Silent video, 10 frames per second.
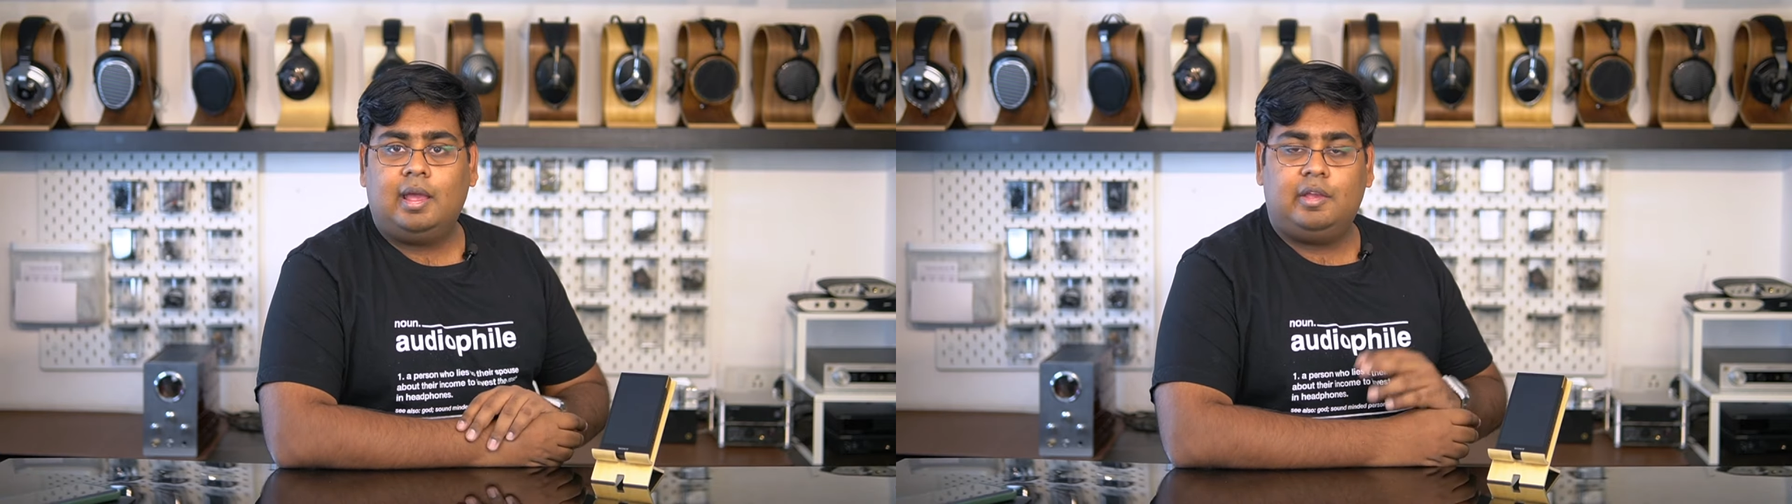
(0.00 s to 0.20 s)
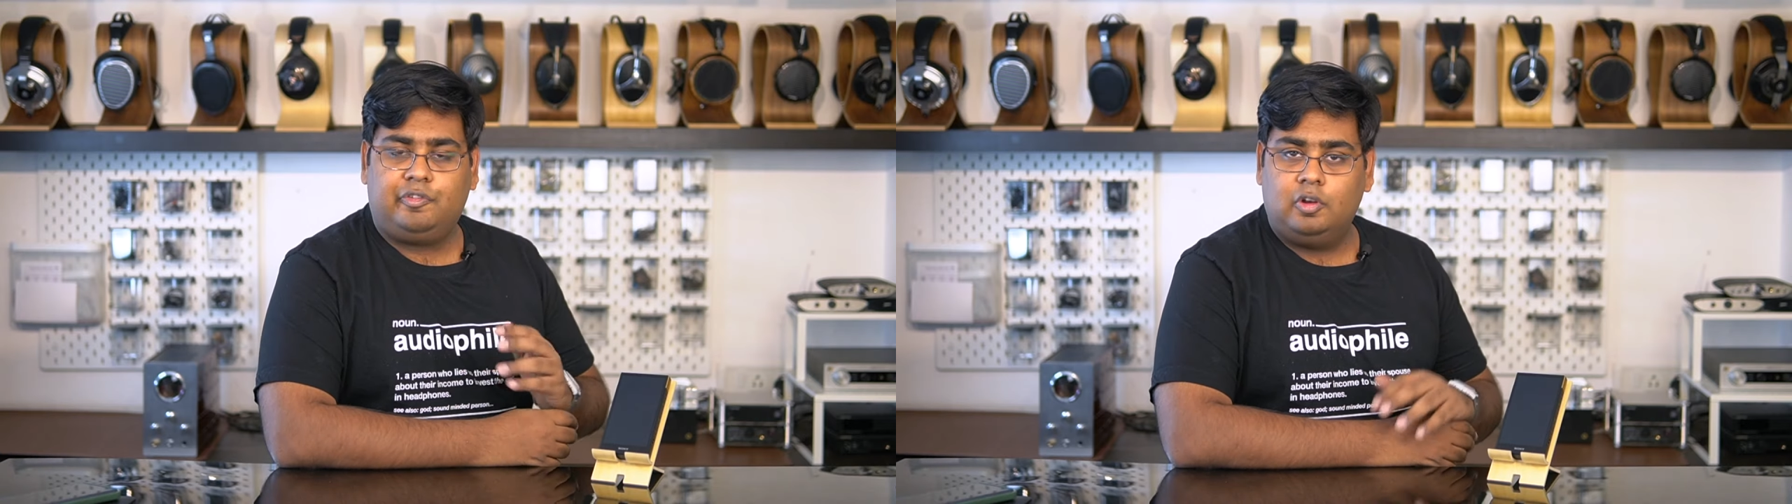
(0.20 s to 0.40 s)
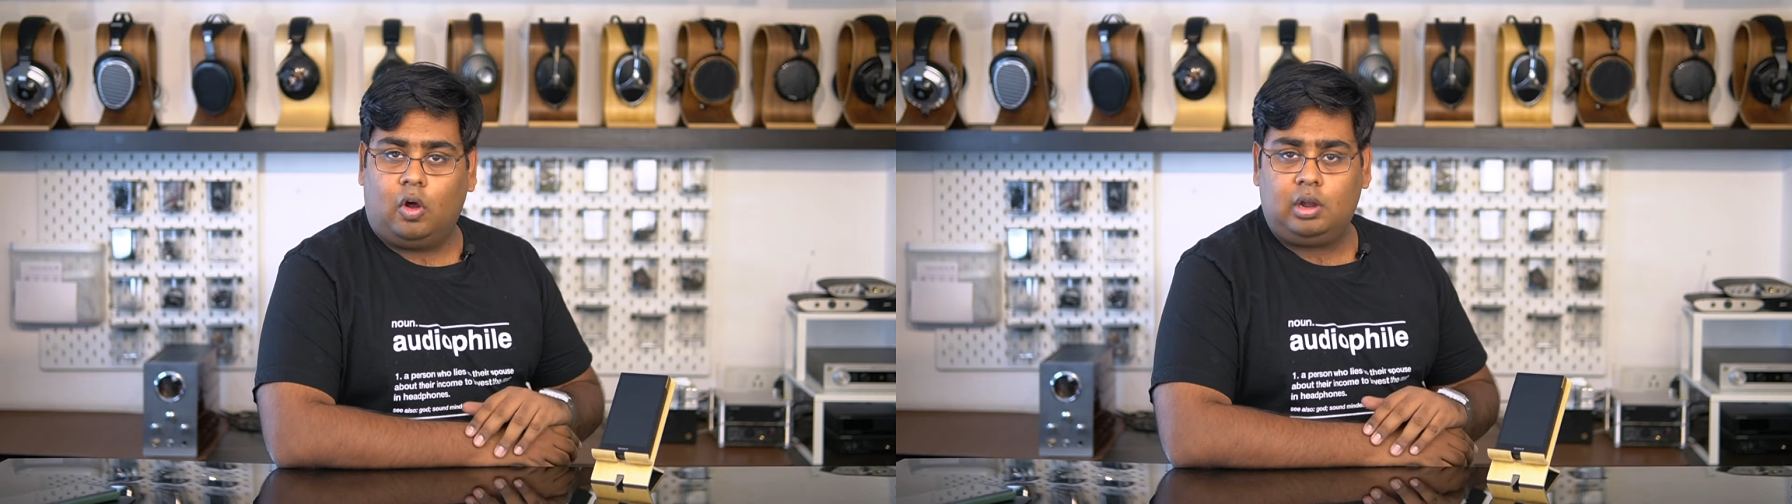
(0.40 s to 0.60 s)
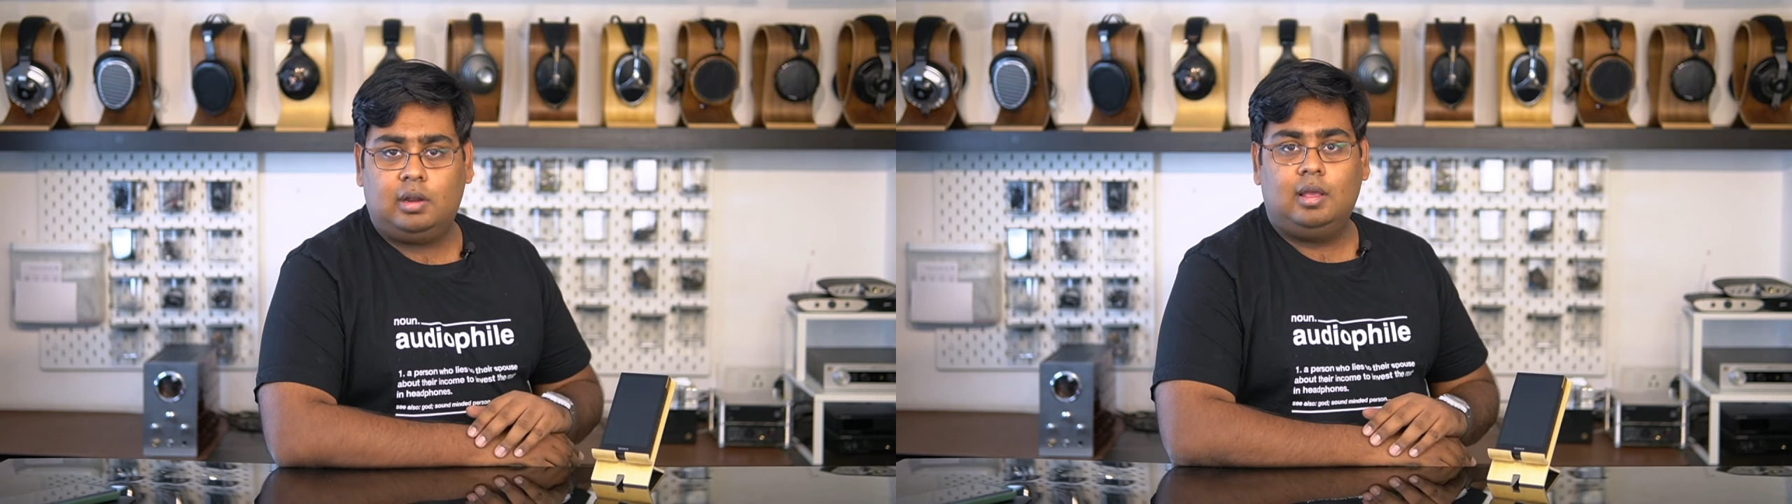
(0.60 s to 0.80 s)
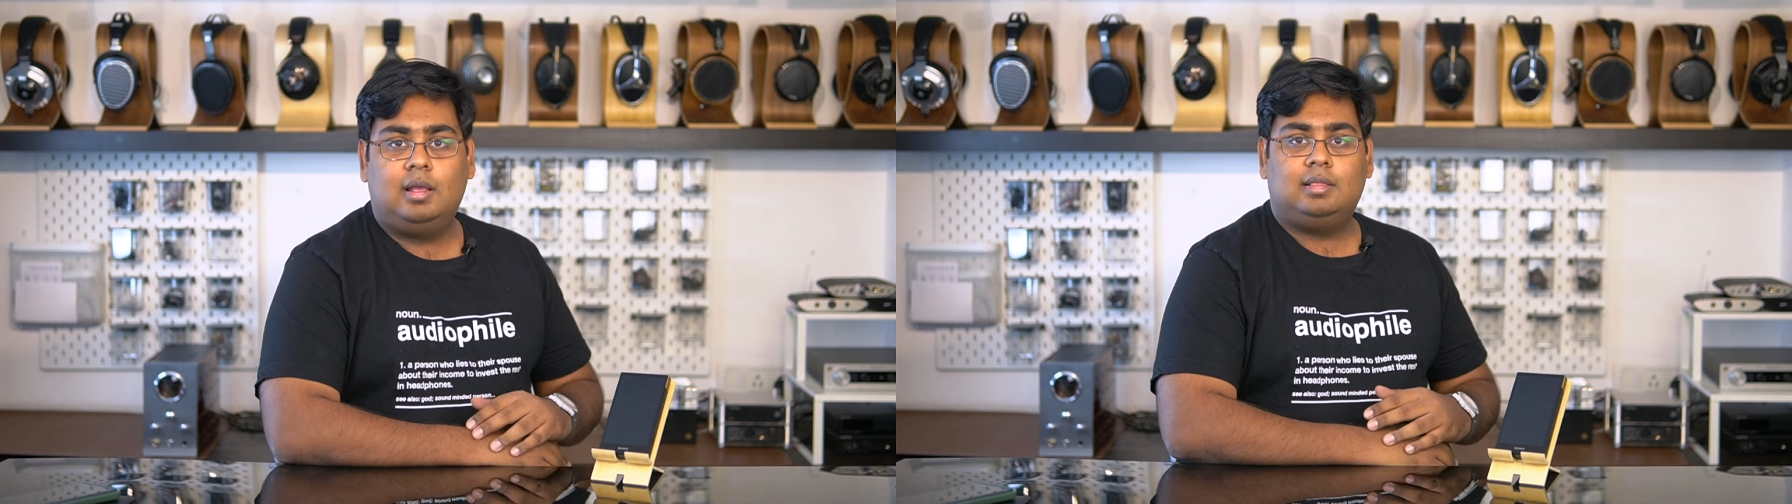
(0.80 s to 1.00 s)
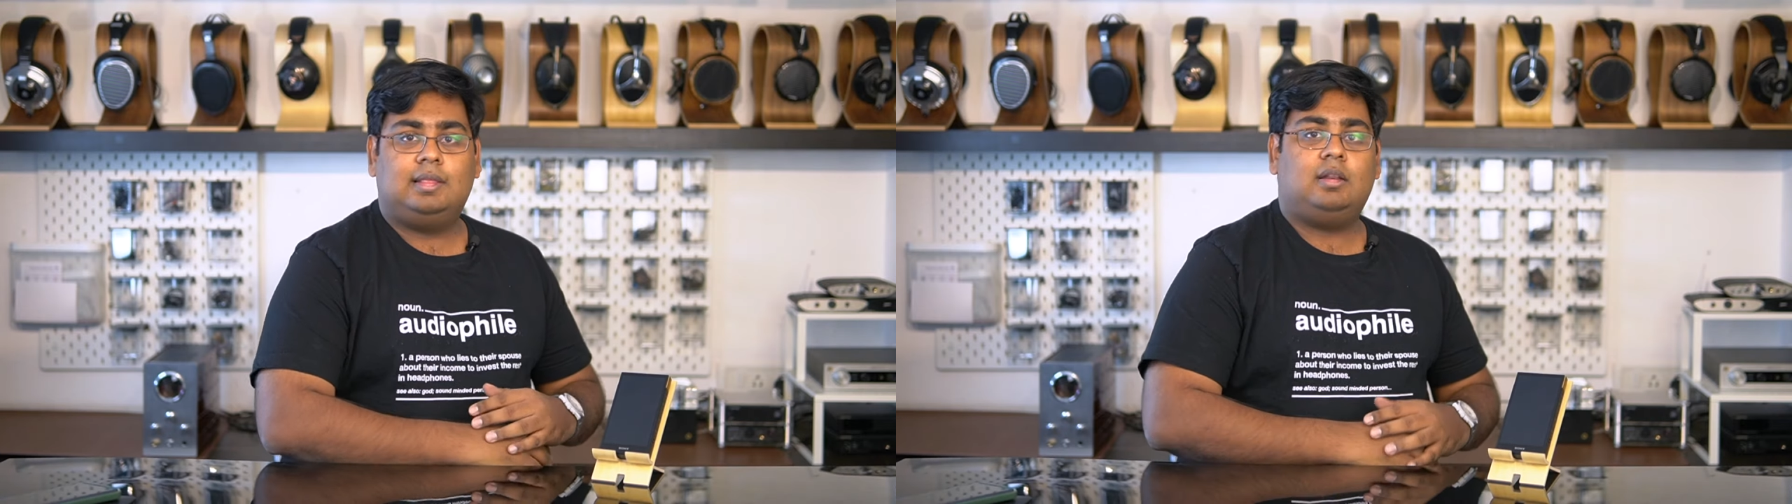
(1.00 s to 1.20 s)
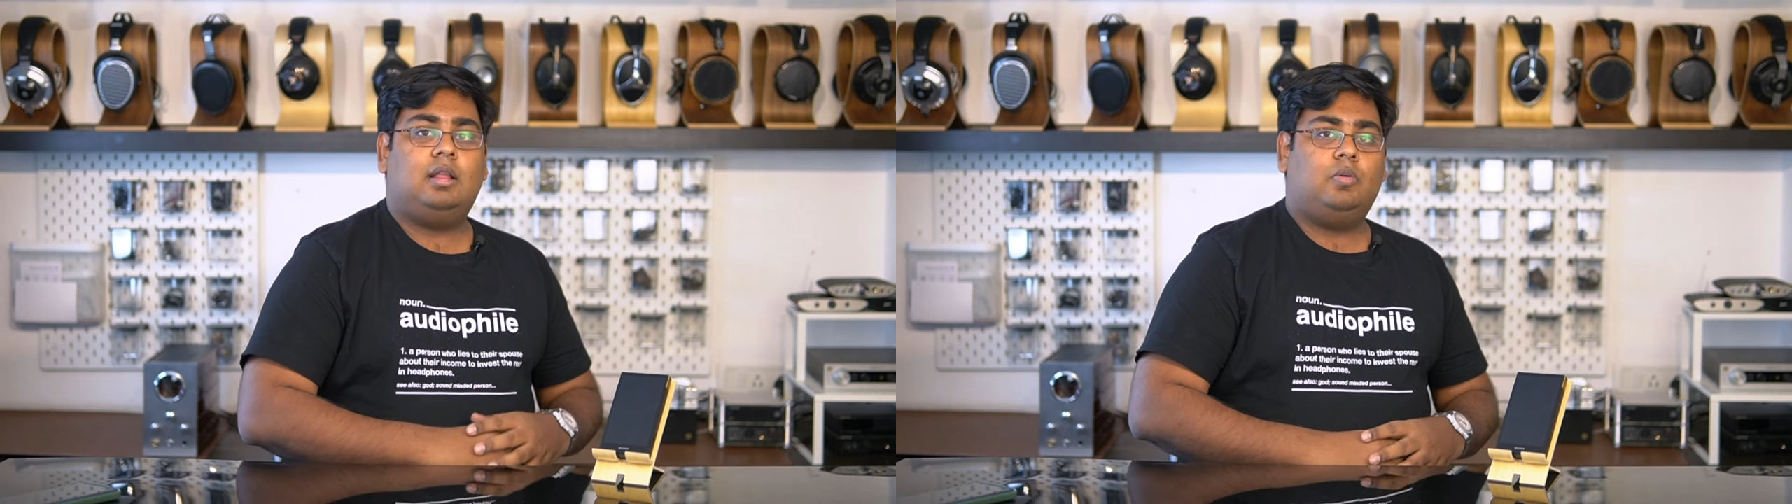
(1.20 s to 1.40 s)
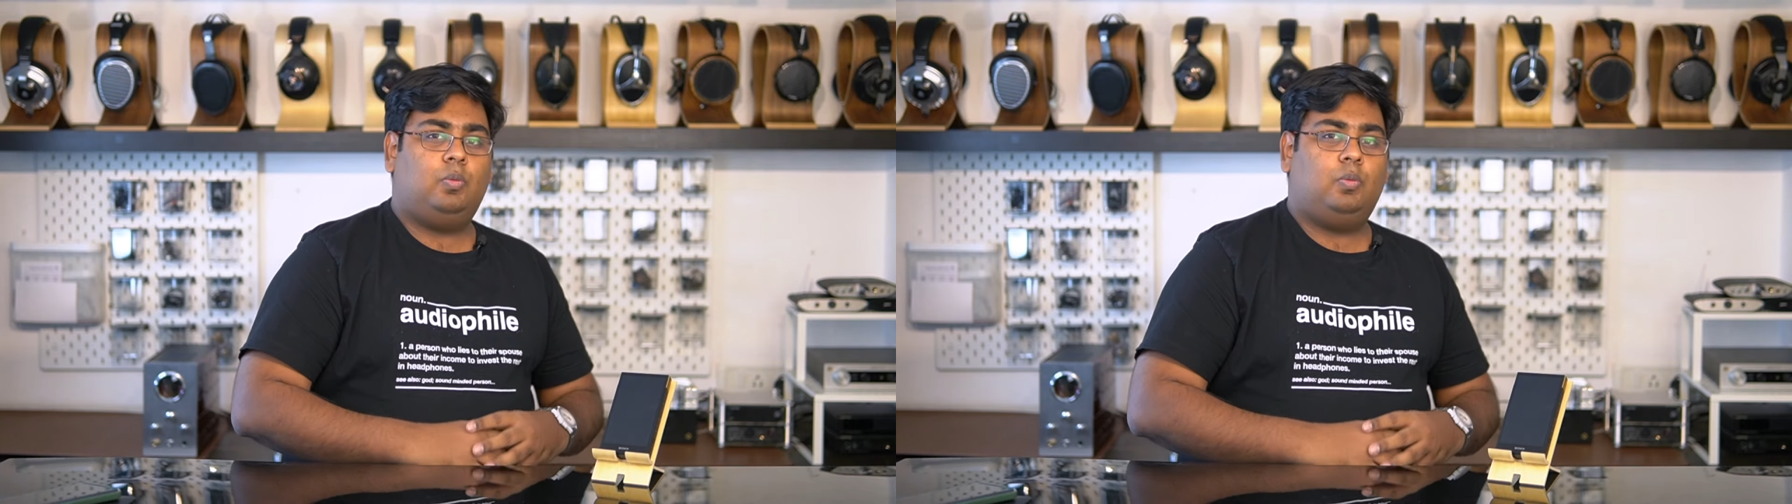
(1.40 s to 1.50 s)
If not, then